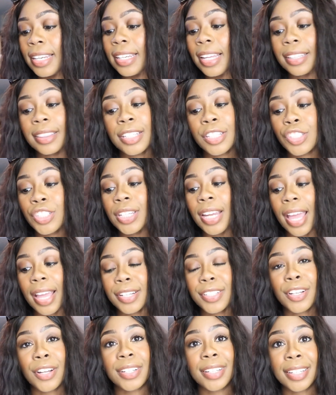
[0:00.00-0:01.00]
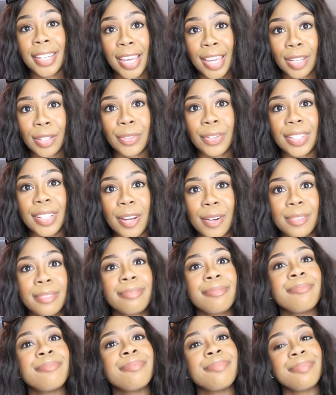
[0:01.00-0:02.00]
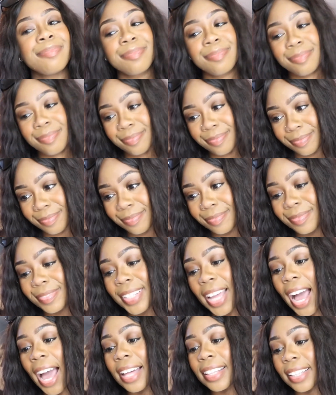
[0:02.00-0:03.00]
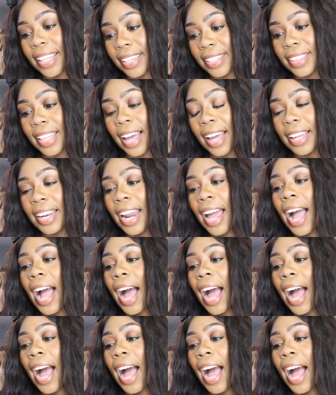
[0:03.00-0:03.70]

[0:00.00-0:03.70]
Nothing should end on an angry note. Mmm, I like that.